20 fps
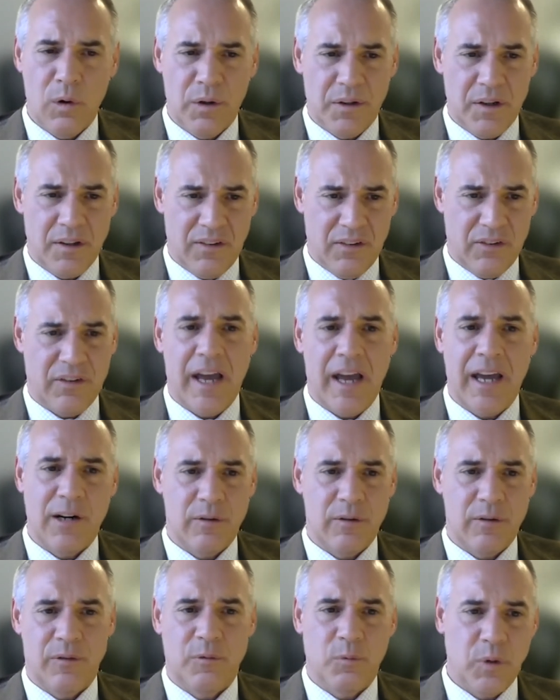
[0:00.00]
or the
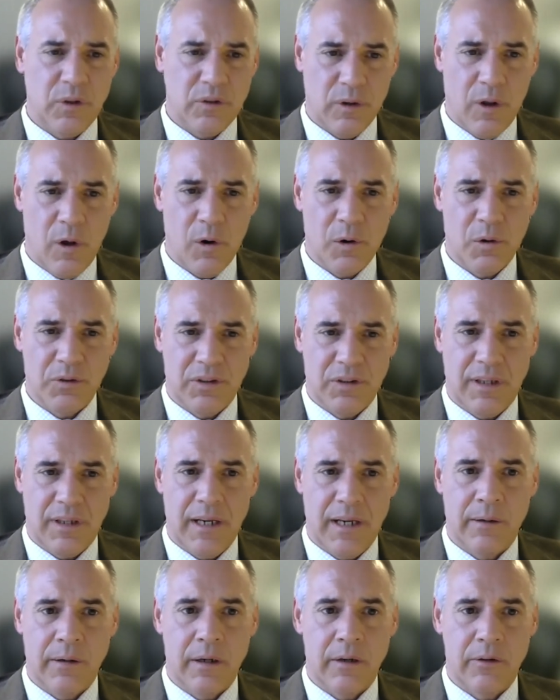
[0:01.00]
designer was local to
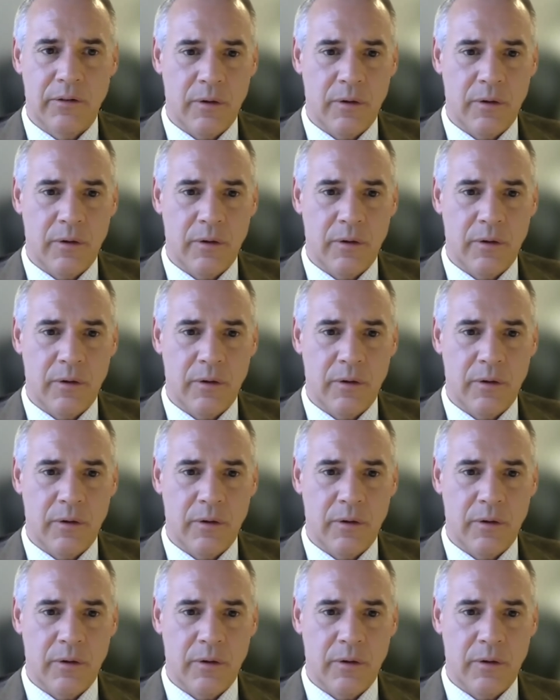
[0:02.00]
the area.